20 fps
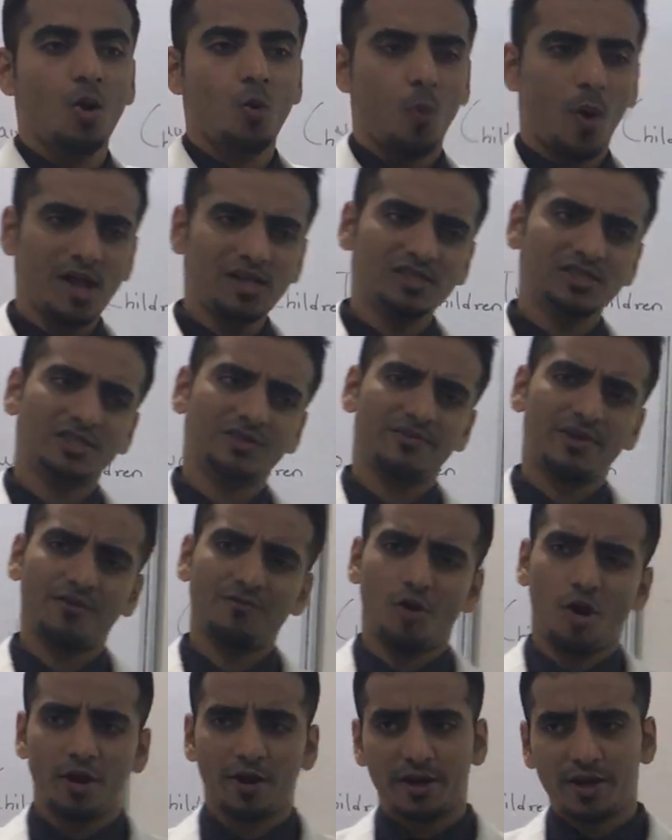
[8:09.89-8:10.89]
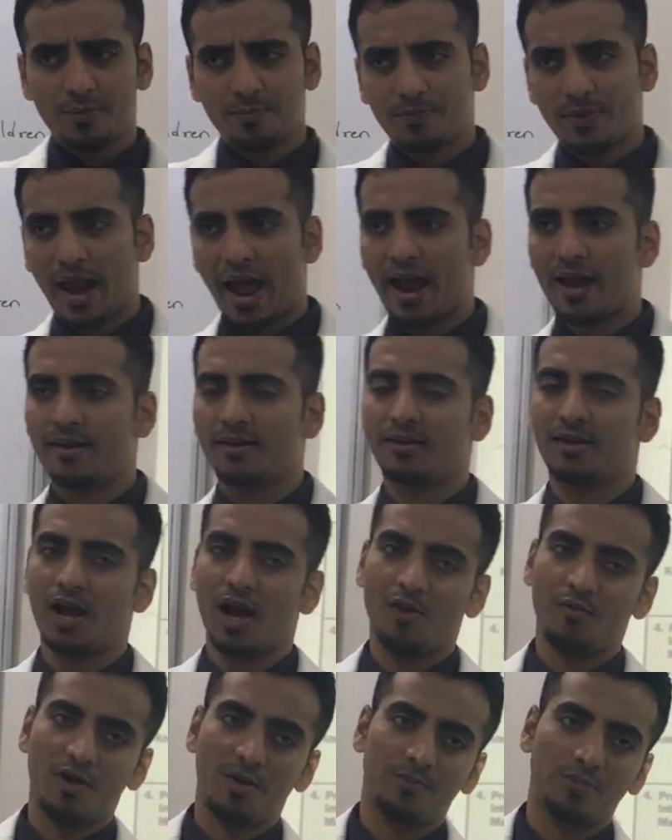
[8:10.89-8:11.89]
Once we have already planned
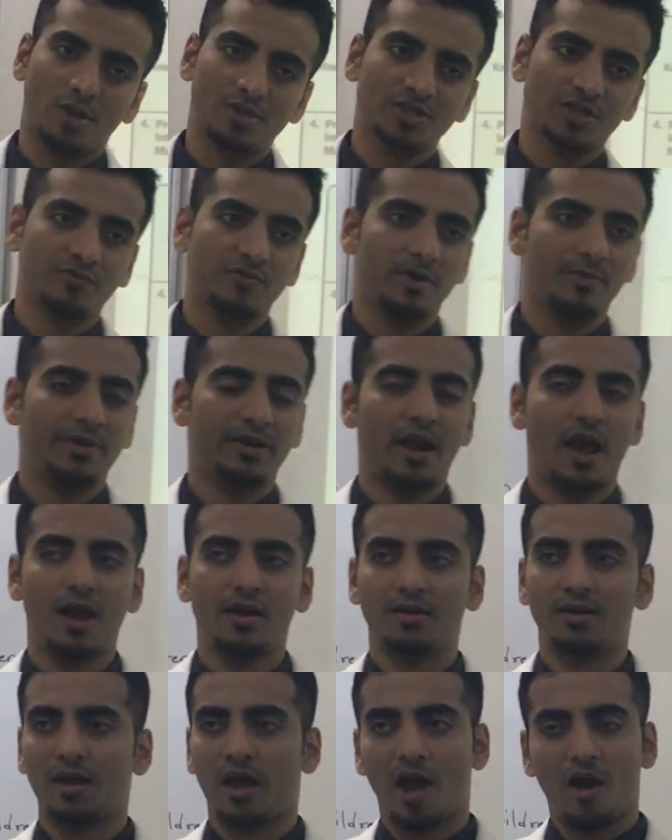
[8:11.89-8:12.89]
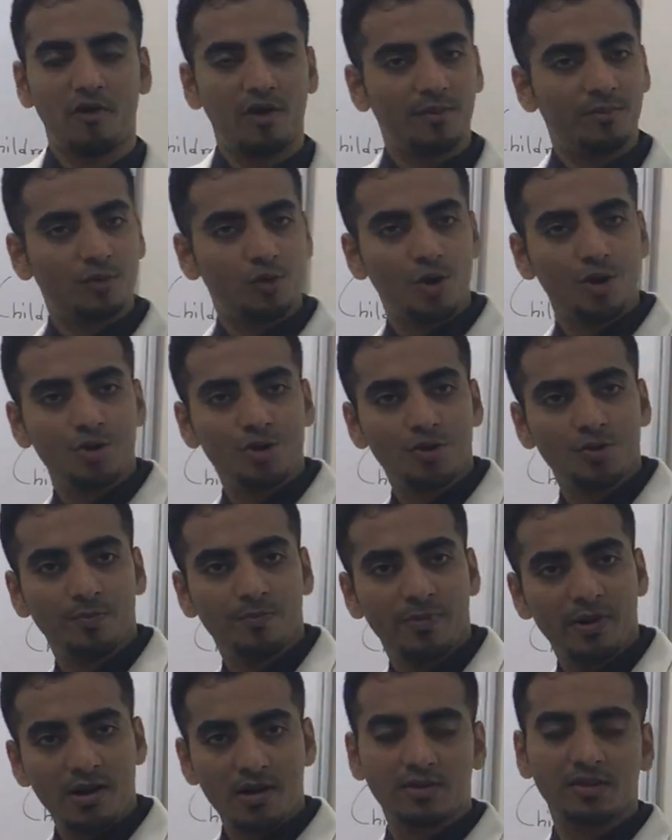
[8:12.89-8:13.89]
how our project will be done, how I am going to
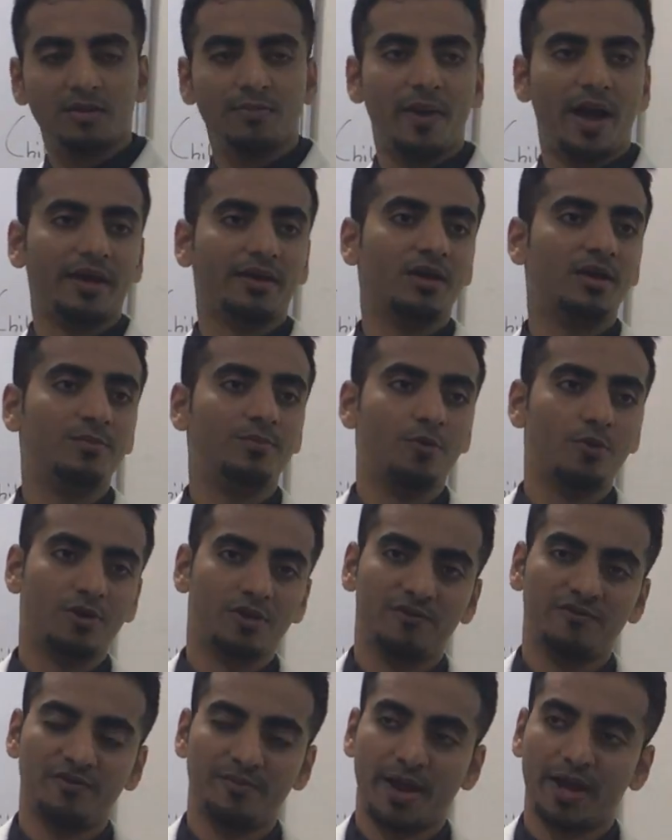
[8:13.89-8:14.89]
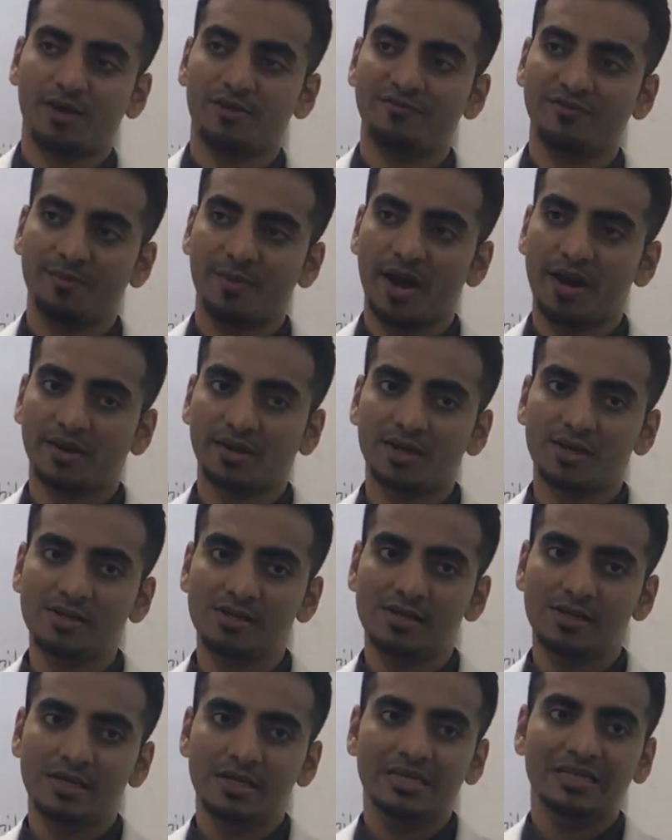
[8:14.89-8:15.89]
build the banking portal for Bank of
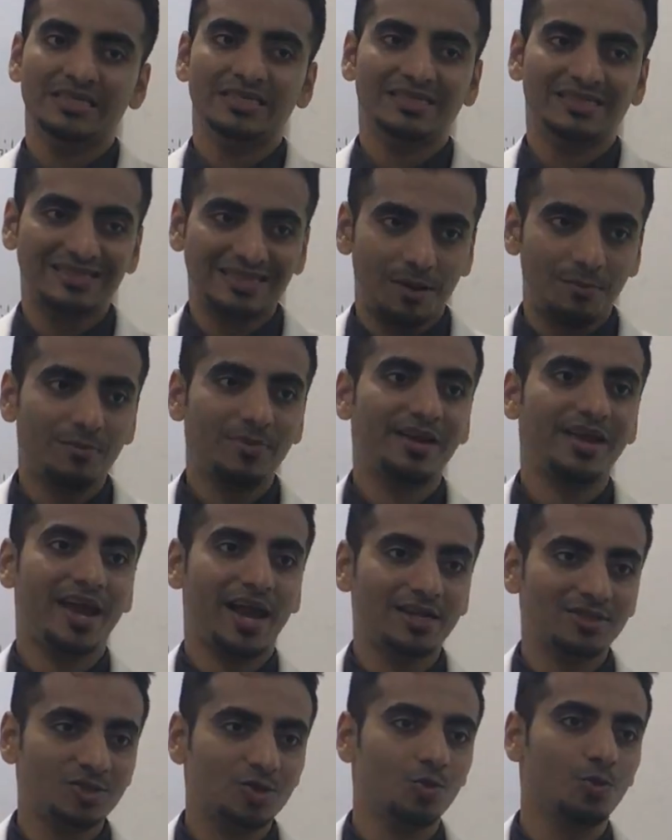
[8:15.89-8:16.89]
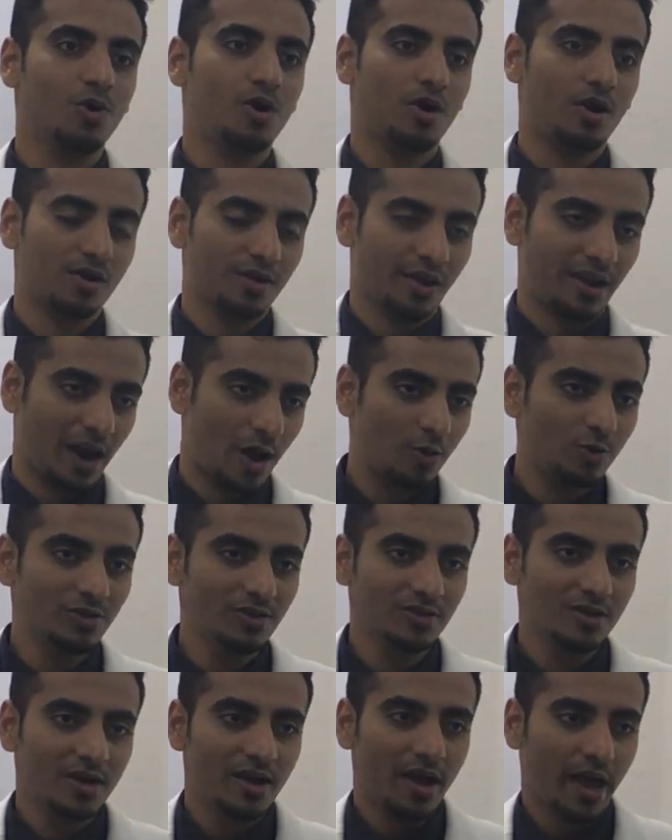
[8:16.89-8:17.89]
America, somebody has to work on
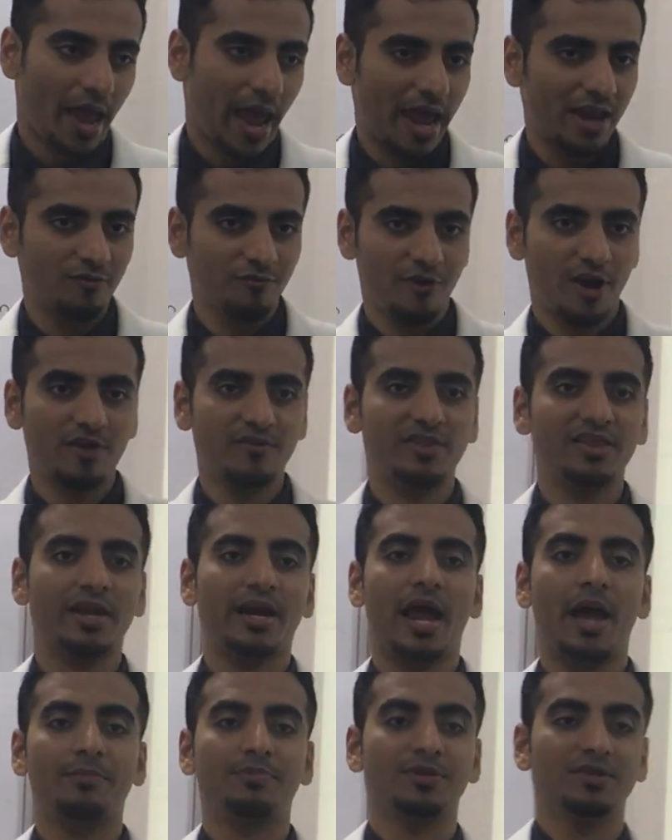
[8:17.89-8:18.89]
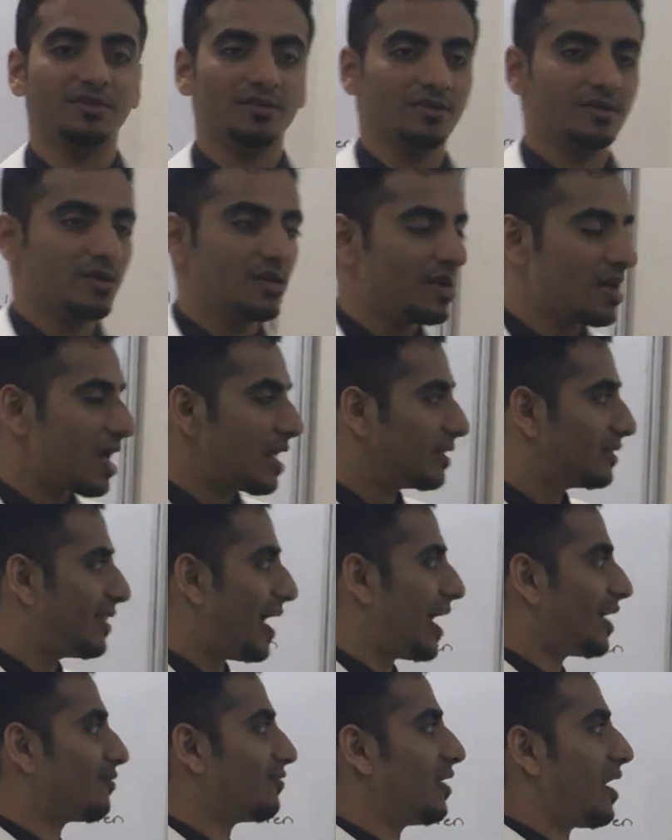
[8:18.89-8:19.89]
ground, and where will that happen?
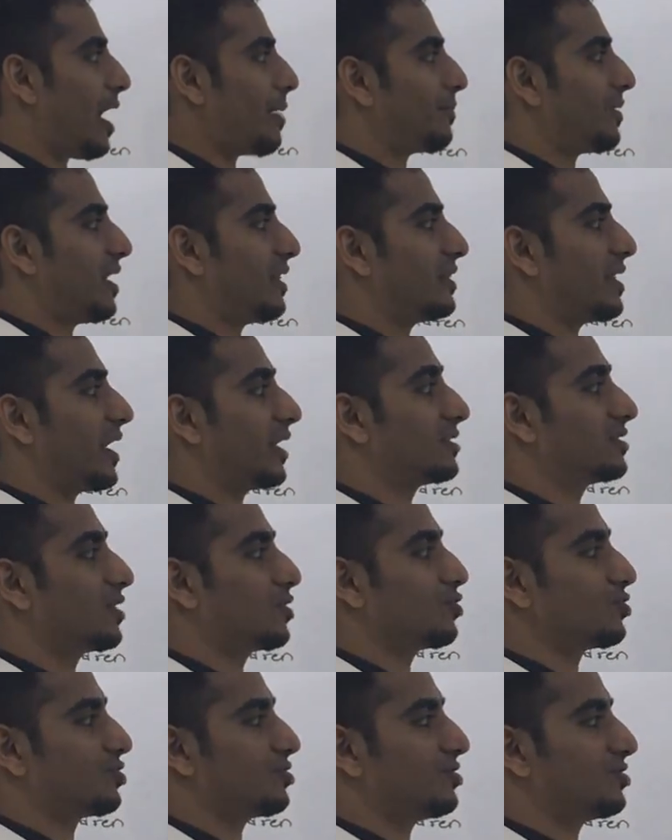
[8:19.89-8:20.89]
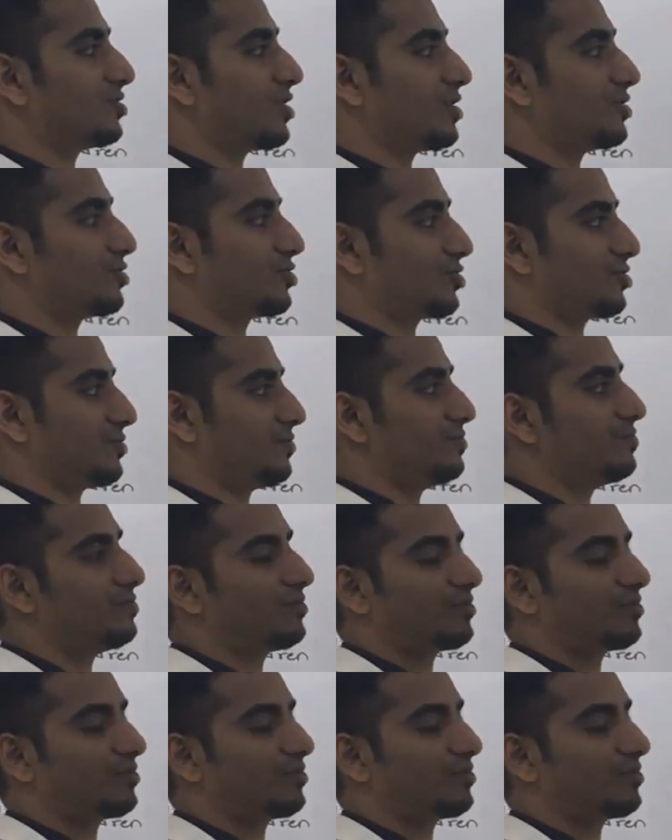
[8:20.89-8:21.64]
That will happen in the execution stage.